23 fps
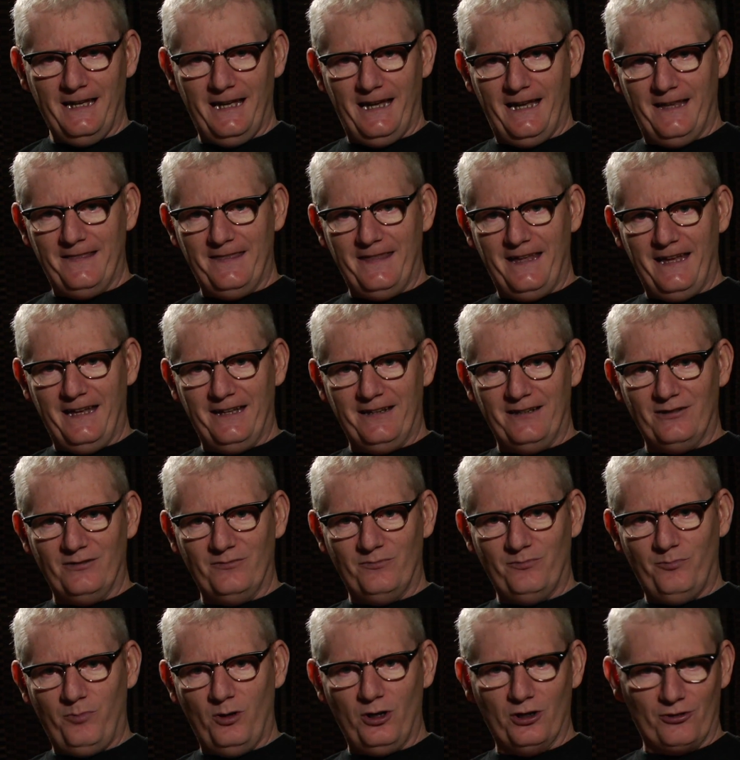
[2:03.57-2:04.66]
And
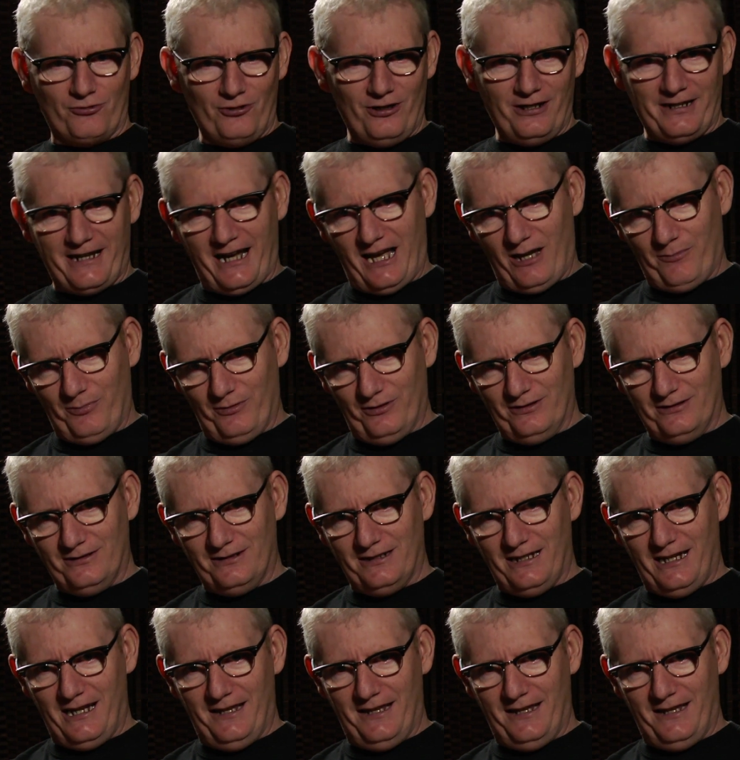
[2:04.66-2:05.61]
then punk rock happened,